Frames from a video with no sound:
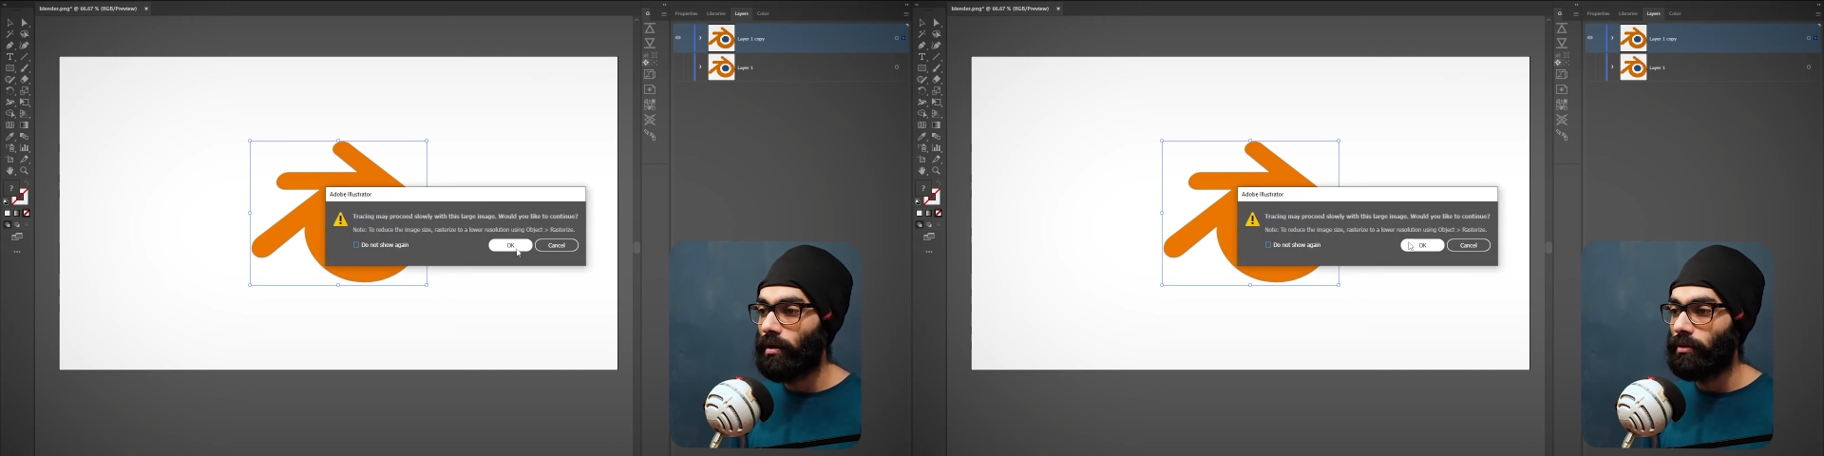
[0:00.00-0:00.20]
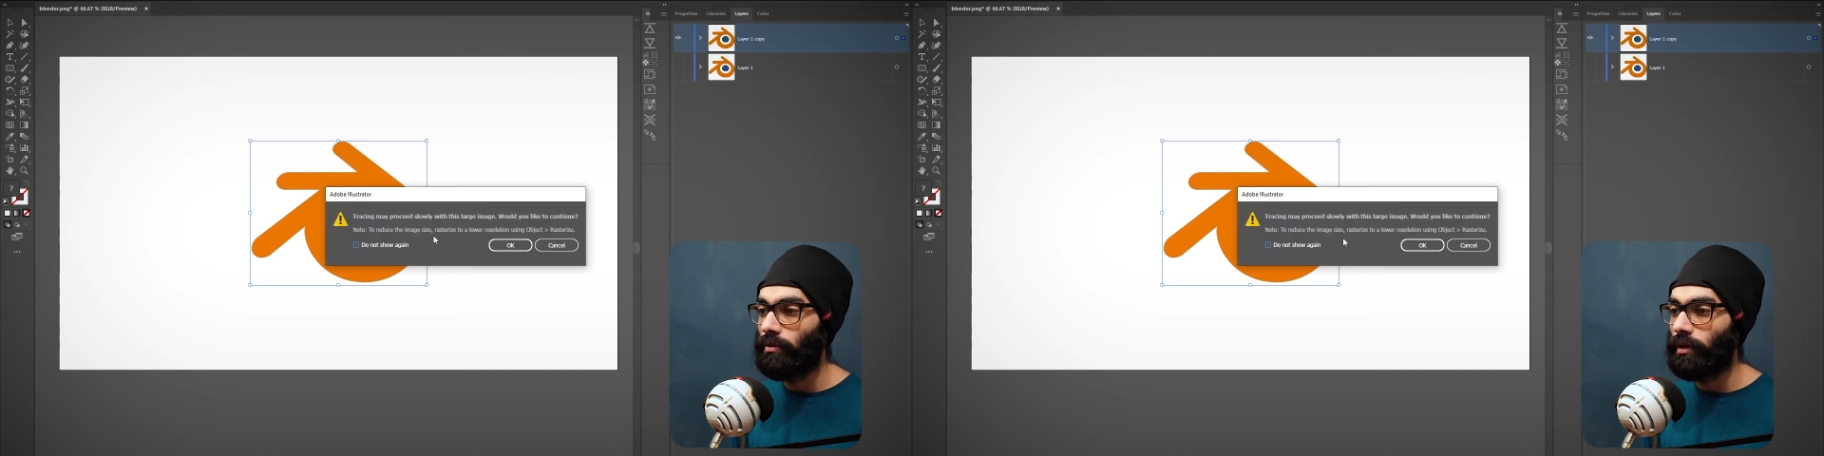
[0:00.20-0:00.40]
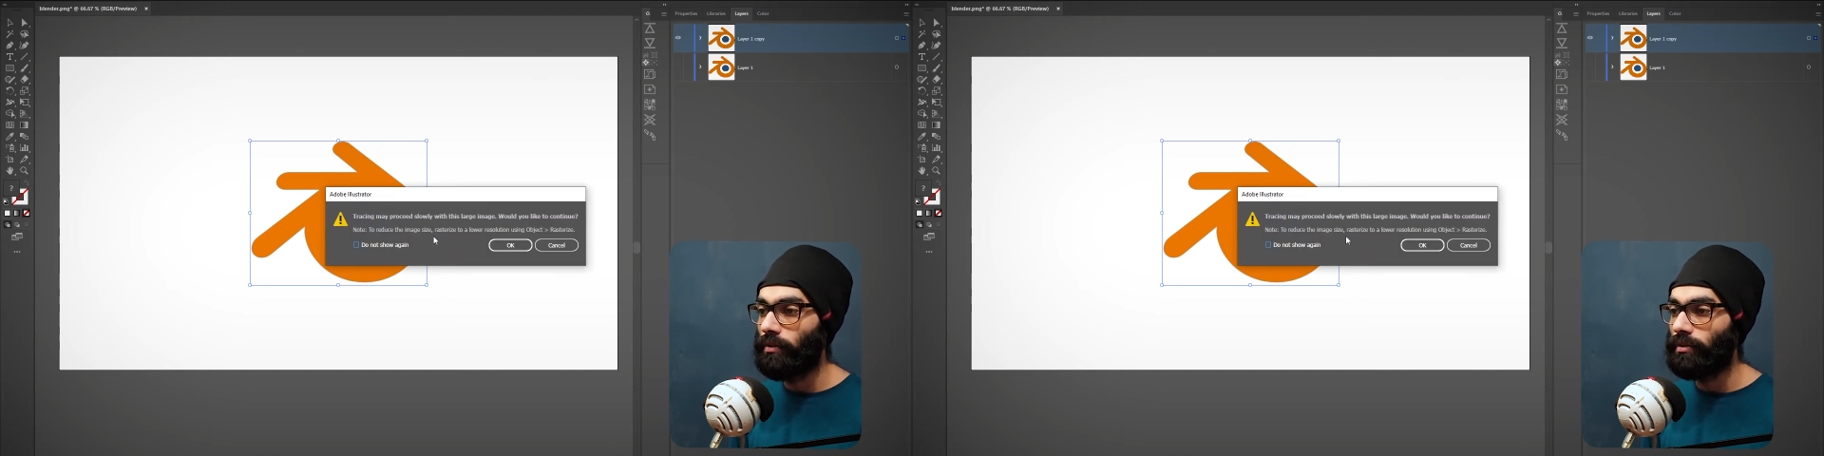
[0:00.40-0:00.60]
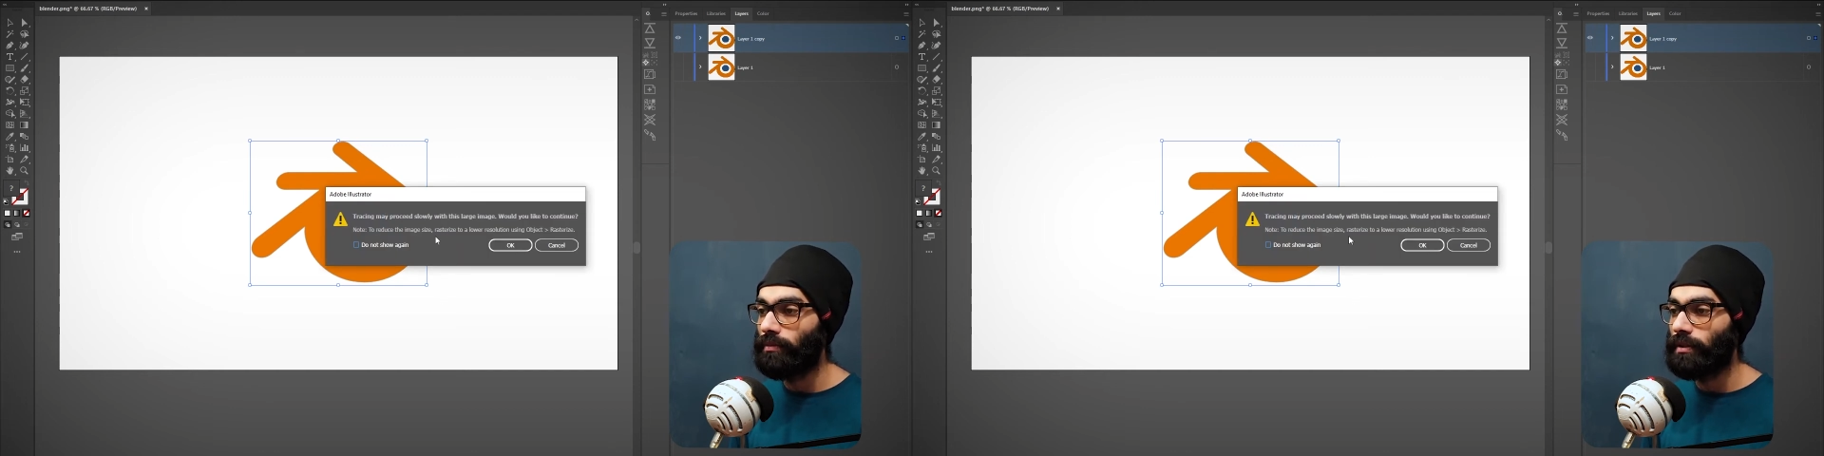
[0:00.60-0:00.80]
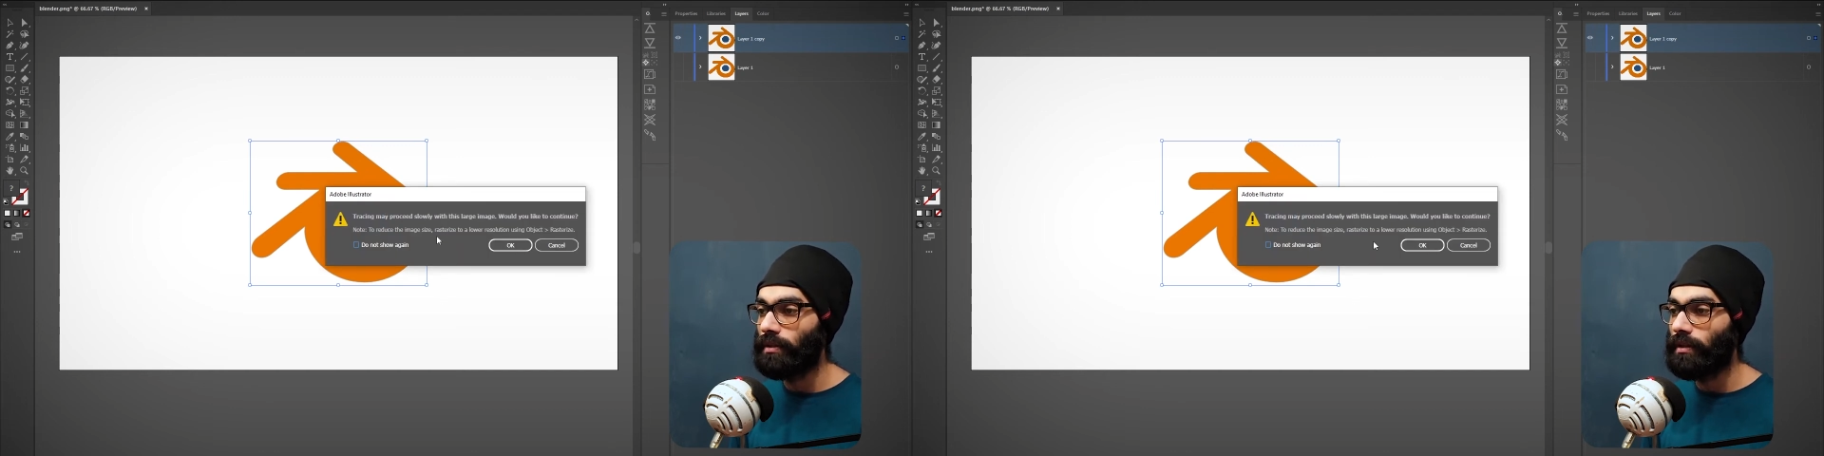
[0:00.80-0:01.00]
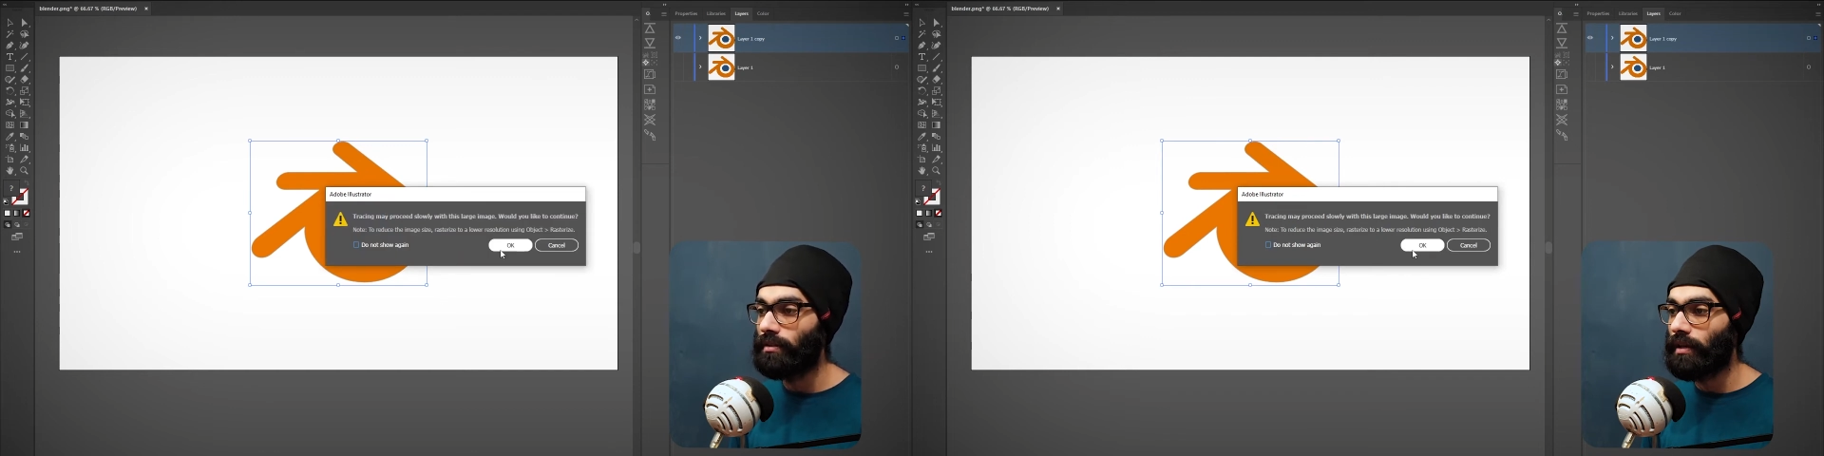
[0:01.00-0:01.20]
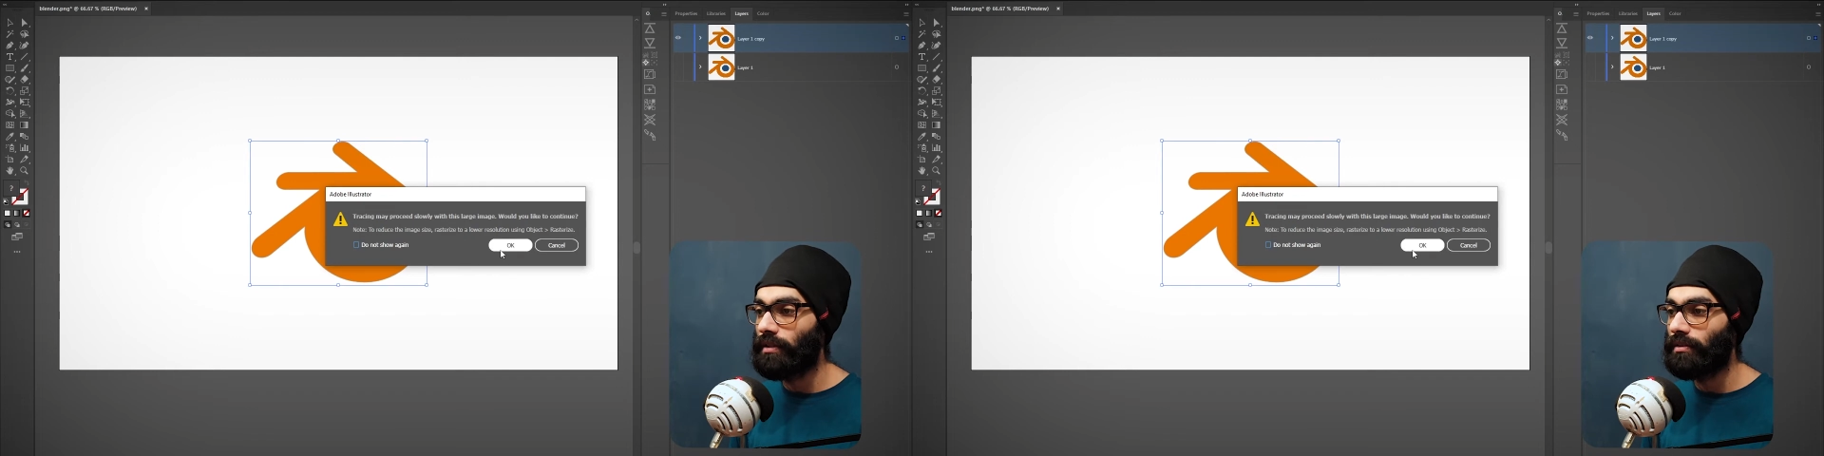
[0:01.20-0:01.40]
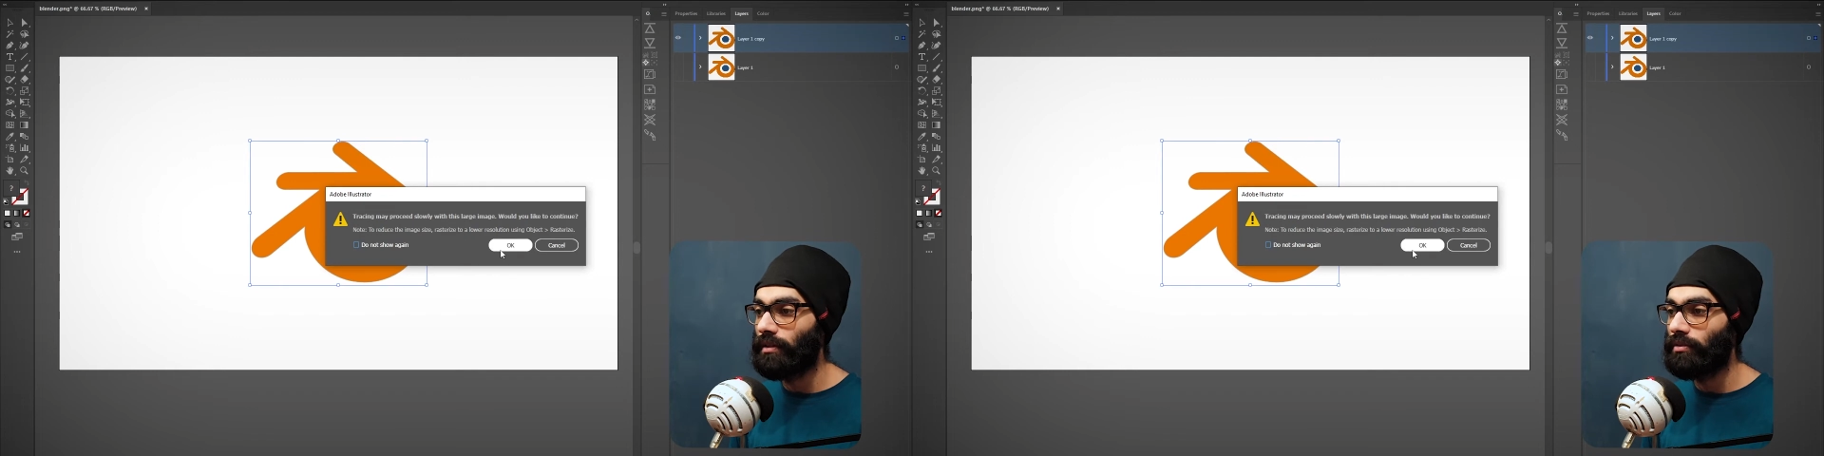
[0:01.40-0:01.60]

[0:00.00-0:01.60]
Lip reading: To reduce image size, rasterize